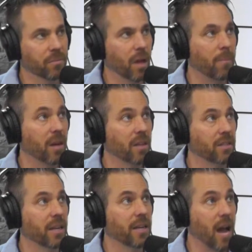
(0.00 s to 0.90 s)
I'm not going to
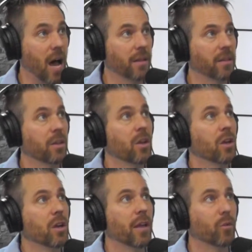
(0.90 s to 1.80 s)
say not.
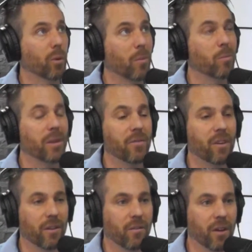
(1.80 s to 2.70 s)
It's probably
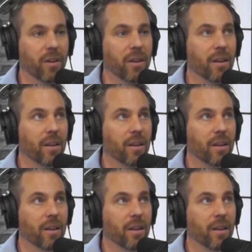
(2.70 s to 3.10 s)
very